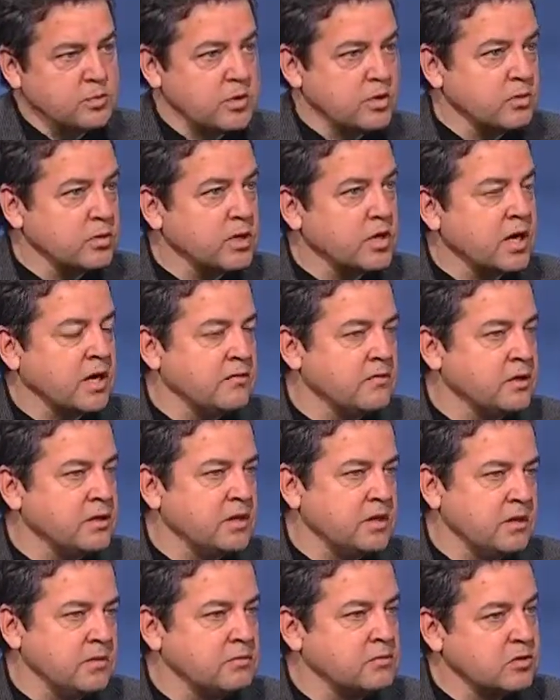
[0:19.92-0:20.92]
part, recovery
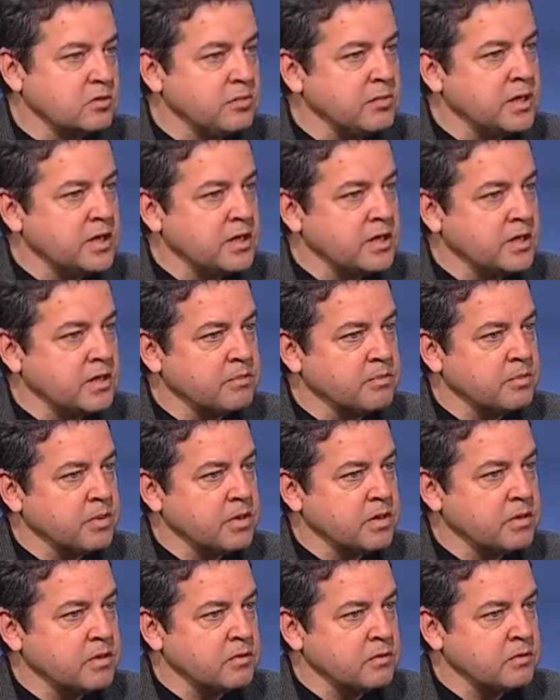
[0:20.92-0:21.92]
teams are made up
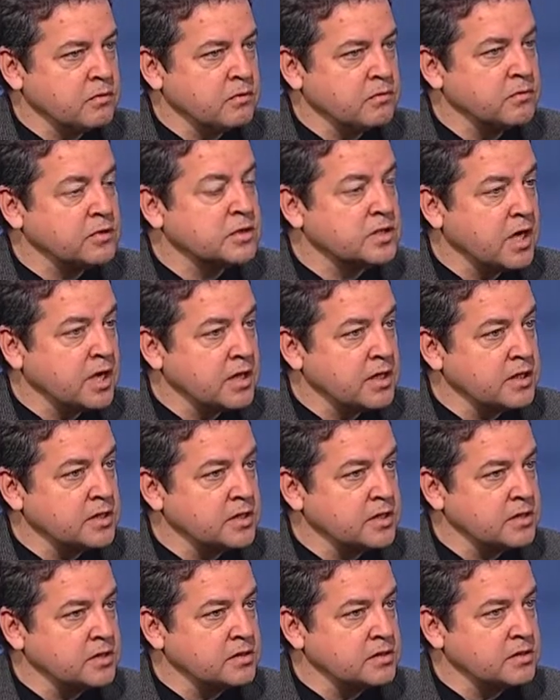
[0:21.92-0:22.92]
of
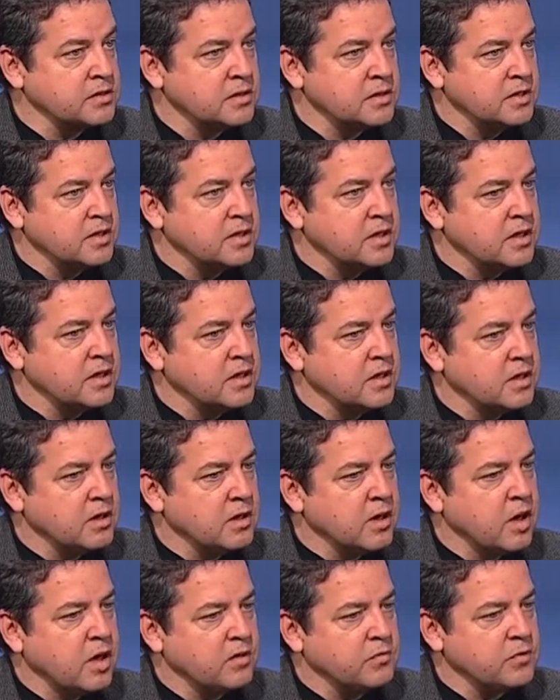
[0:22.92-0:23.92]
scientists,
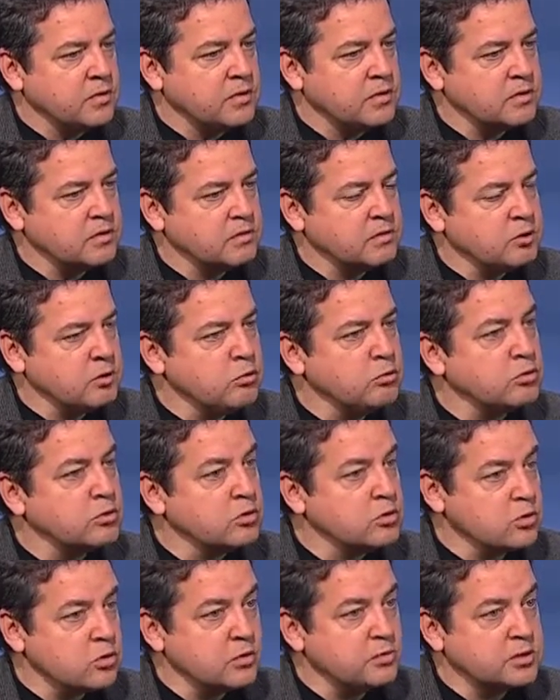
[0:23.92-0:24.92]
uh, often
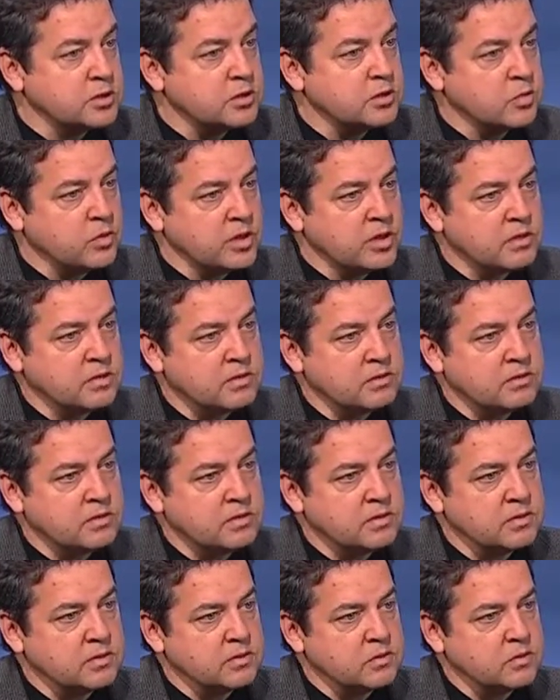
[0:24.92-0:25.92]
user groups as well.
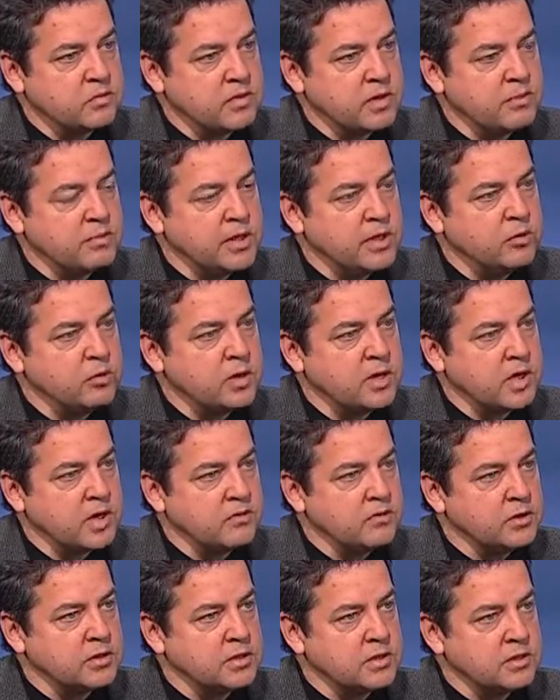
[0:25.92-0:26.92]
Uh, you find many
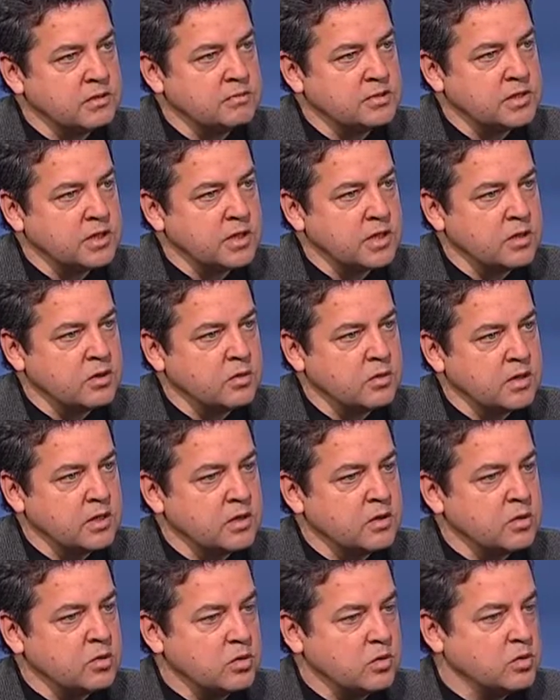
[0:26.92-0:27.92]
recovery teams now
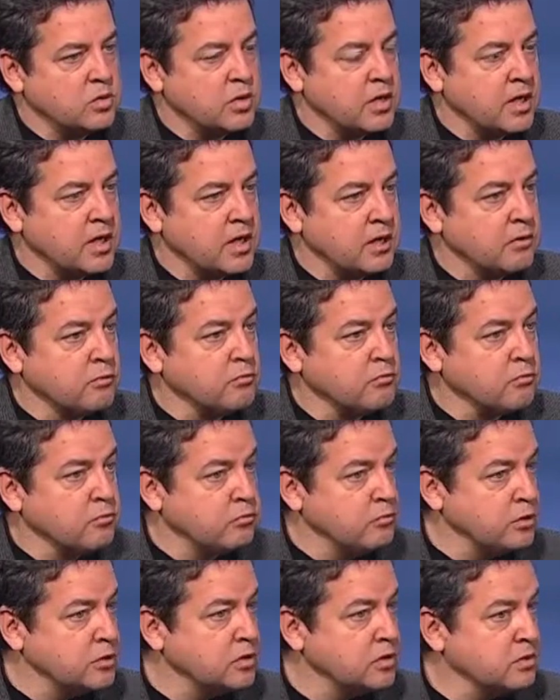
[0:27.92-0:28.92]
could have
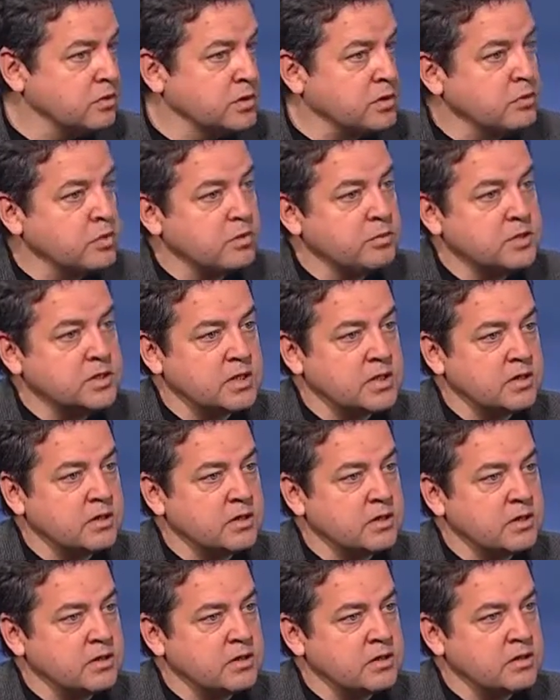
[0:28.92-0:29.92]
fishermen represented
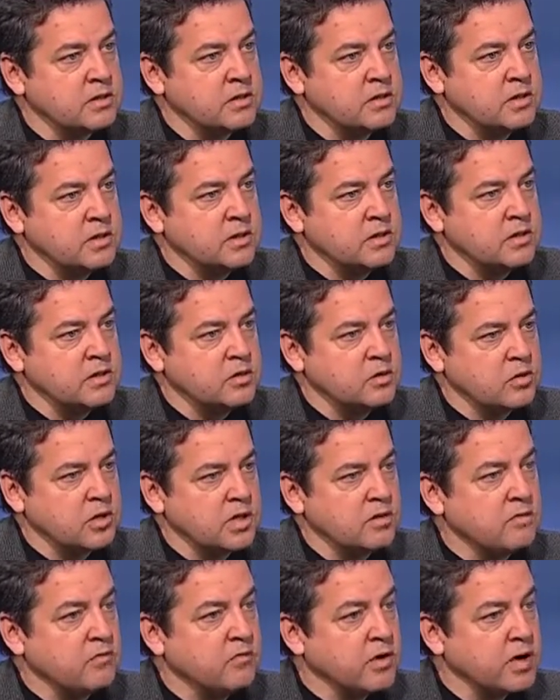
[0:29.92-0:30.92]
on it, it could
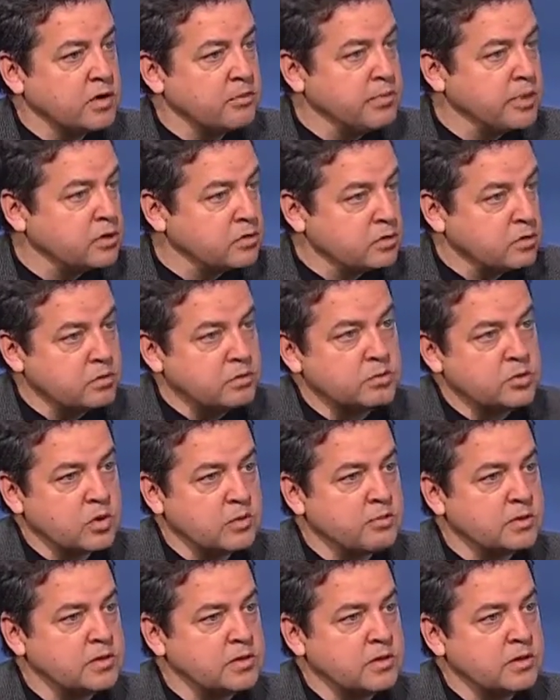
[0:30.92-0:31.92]
have environmental groups
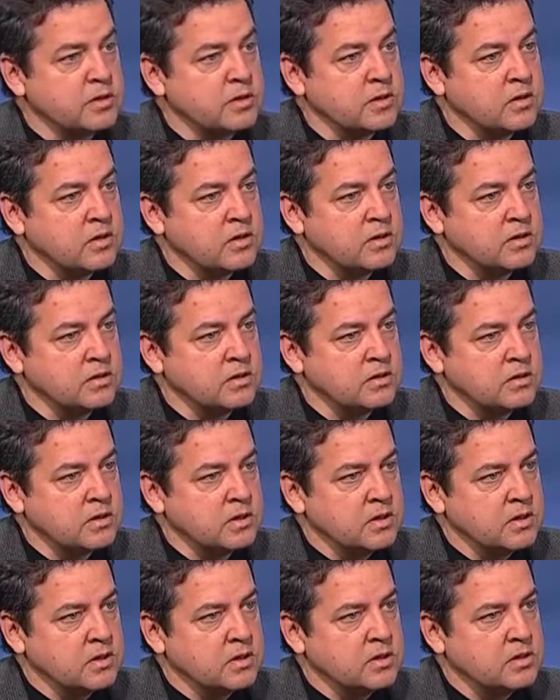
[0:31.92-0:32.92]
represented on it.
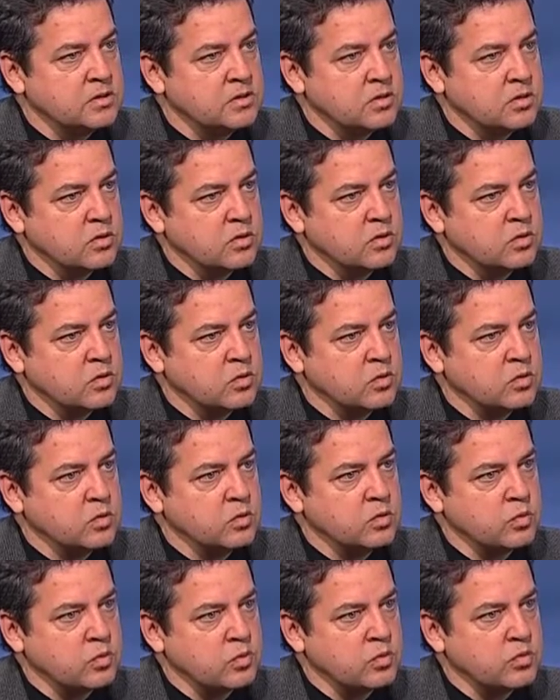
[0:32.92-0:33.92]
And
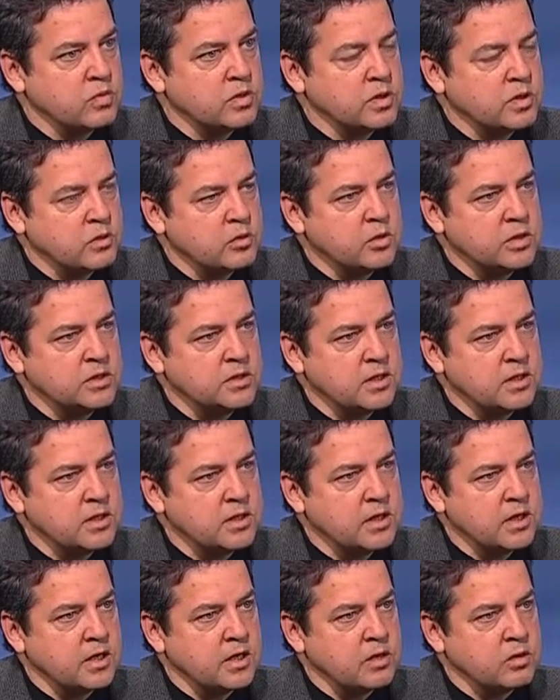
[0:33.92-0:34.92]
so
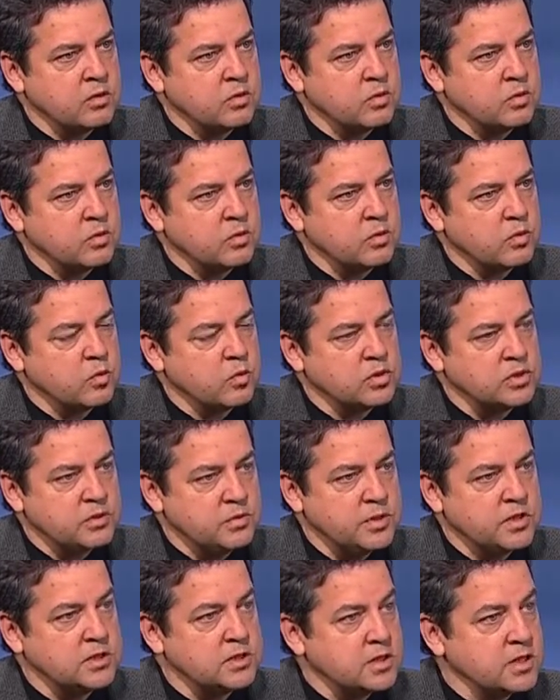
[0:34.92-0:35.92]
increasingly now, when
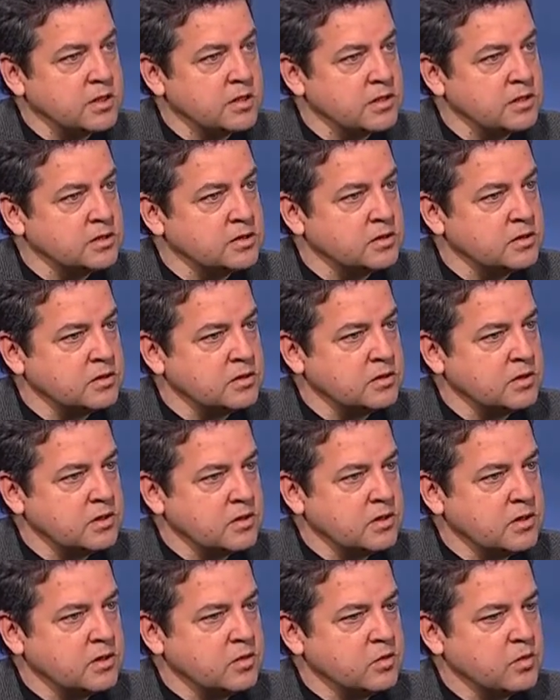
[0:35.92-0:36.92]
species get listed,
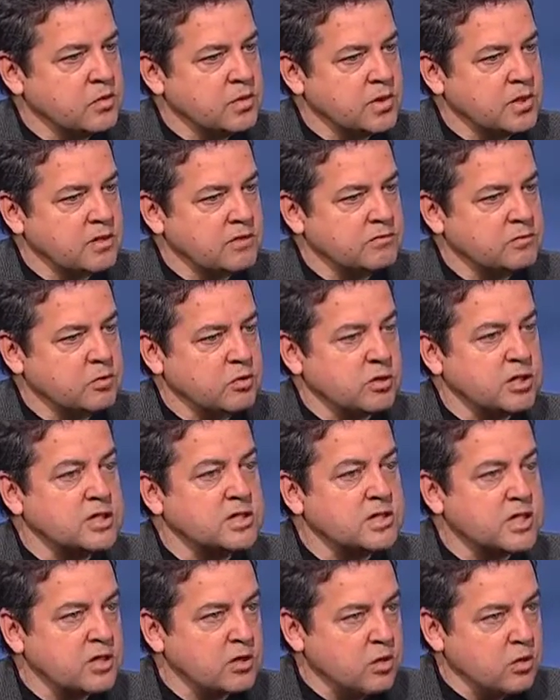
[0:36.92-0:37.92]
we have sort of the
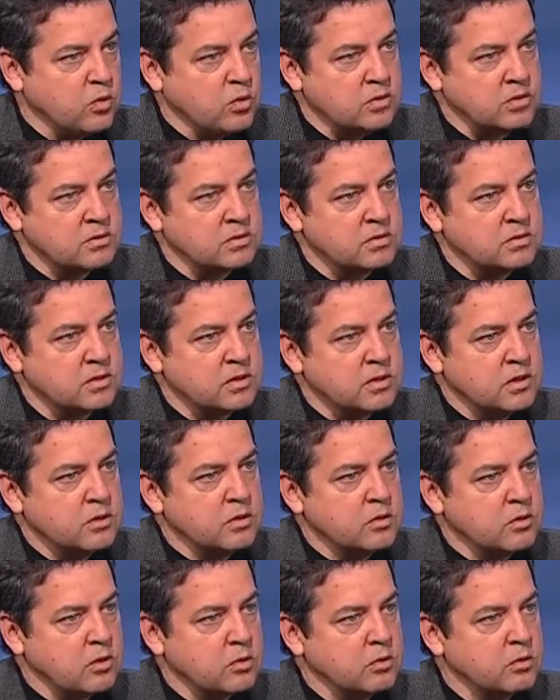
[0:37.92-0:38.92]
stakeholders,
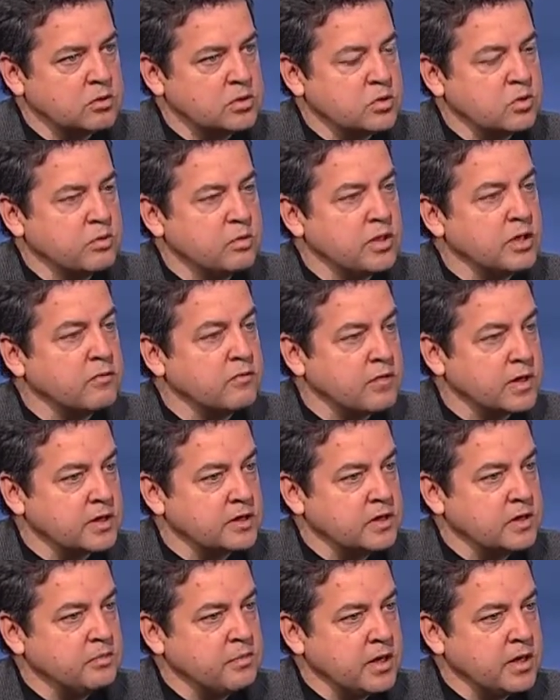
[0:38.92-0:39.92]
those that would be
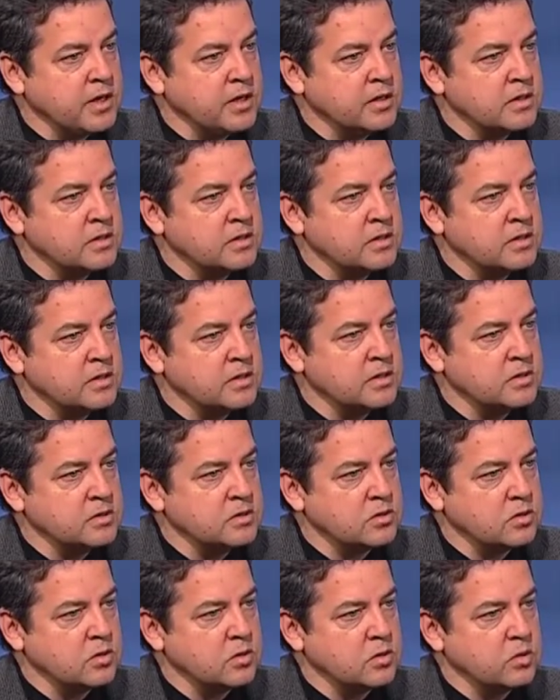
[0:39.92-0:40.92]
affected by it, and mm -hmm.
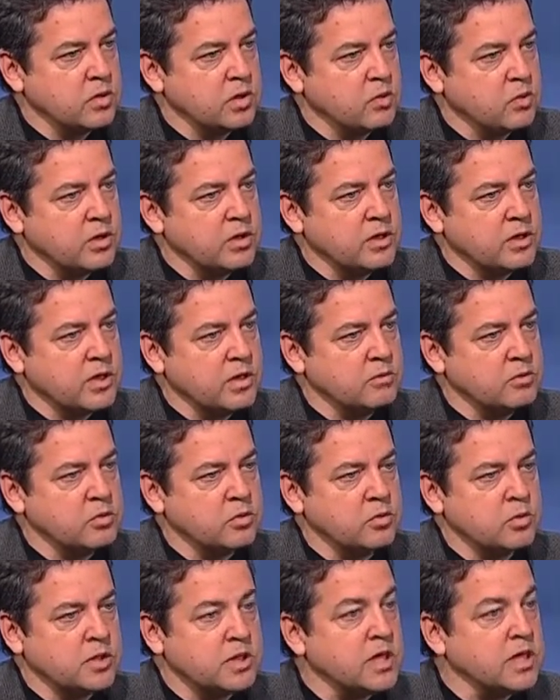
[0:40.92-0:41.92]
so they want to come
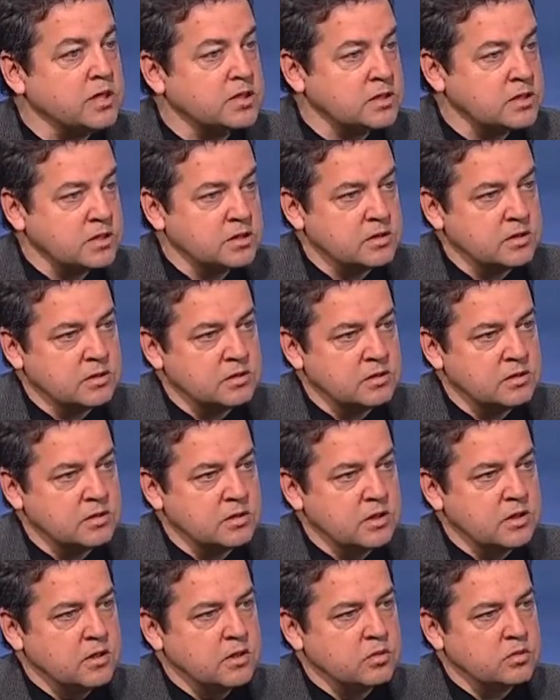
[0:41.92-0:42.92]
to a consensus.
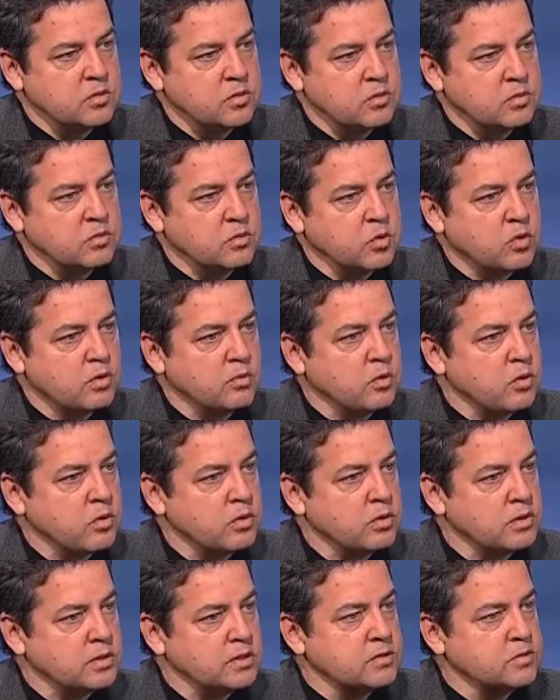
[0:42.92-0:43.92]
So more and
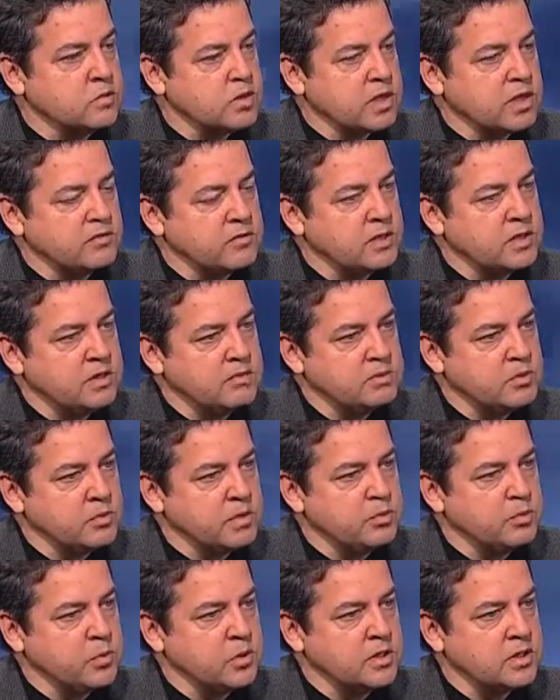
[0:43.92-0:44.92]
more, it's, recovery teams are
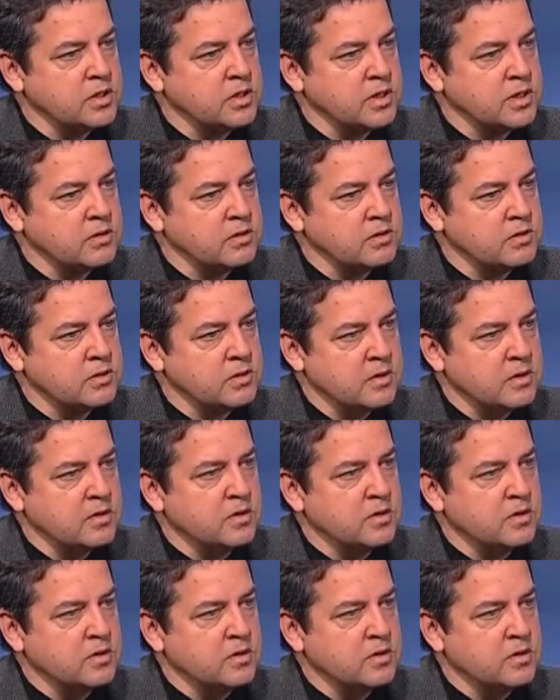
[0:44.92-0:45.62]
being put together